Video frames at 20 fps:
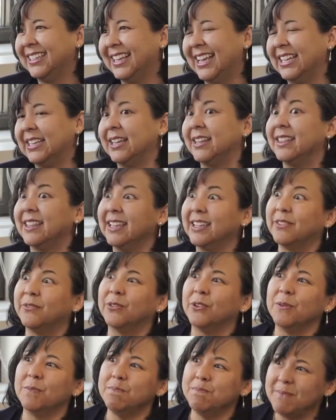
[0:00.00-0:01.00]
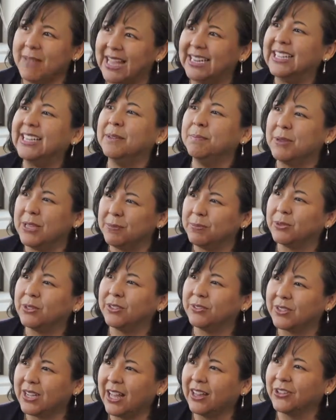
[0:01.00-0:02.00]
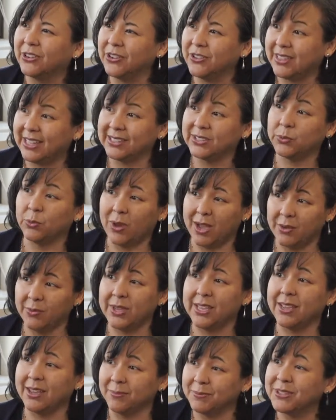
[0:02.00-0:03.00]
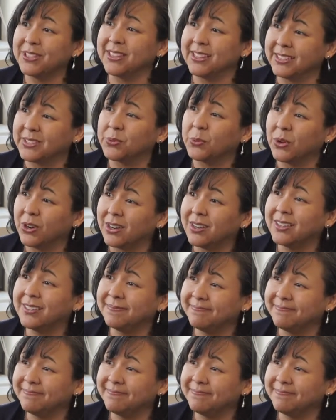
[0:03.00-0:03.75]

And I think for many people of color, that's why we come to this work.